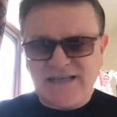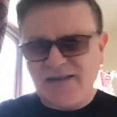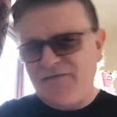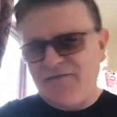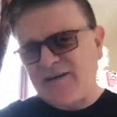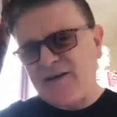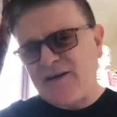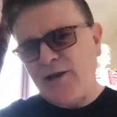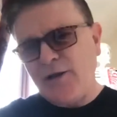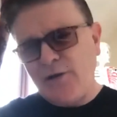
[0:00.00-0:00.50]
In
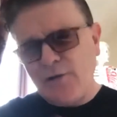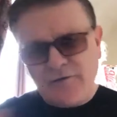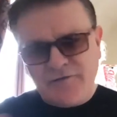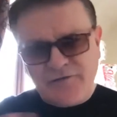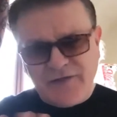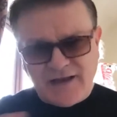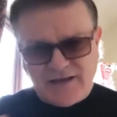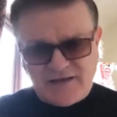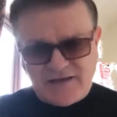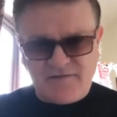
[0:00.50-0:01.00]
fact, I love
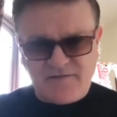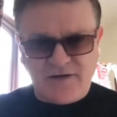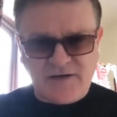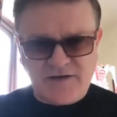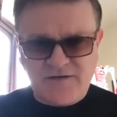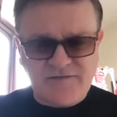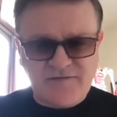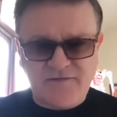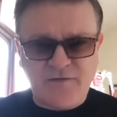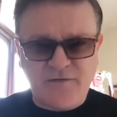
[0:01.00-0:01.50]
that
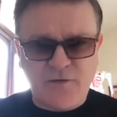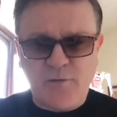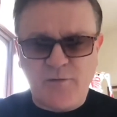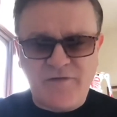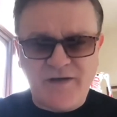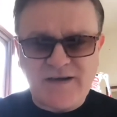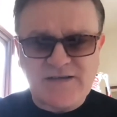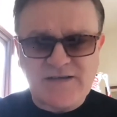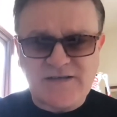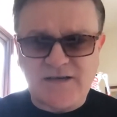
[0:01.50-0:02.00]
form of
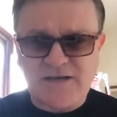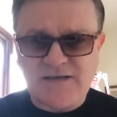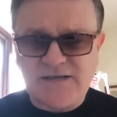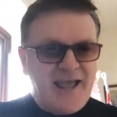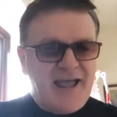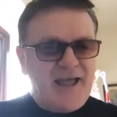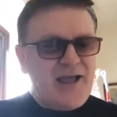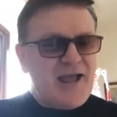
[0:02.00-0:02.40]
exercise.